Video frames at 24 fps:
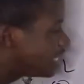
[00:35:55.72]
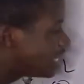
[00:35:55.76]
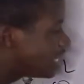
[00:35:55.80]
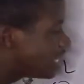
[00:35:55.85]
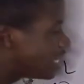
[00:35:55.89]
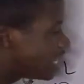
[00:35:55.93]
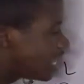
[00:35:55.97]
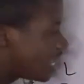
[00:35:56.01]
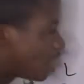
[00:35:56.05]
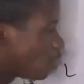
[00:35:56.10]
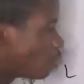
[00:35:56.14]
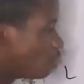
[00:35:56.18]

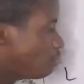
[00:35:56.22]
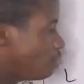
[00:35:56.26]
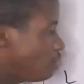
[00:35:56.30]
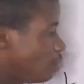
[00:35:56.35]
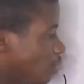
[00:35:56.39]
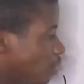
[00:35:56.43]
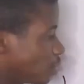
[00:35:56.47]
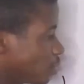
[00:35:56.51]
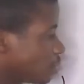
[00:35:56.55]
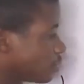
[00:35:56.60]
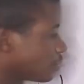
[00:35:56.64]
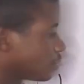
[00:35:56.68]
here will be
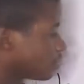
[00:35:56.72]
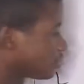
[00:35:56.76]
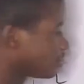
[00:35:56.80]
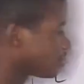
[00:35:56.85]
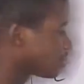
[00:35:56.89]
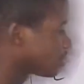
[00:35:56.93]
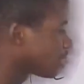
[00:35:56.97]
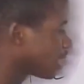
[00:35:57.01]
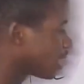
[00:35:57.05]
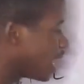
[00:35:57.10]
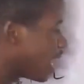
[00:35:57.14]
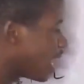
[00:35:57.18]
what?
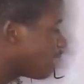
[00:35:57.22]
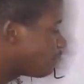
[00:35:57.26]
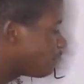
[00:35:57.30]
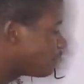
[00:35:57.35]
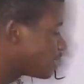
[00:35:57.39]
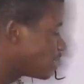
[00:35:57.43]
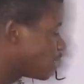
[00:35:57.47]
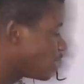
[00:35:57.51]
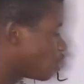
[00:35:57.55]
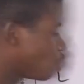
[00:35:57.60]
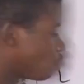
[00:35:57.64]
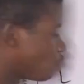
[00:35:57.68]

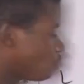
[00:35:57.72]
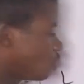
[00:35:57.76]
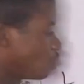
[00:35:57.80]
Everything here will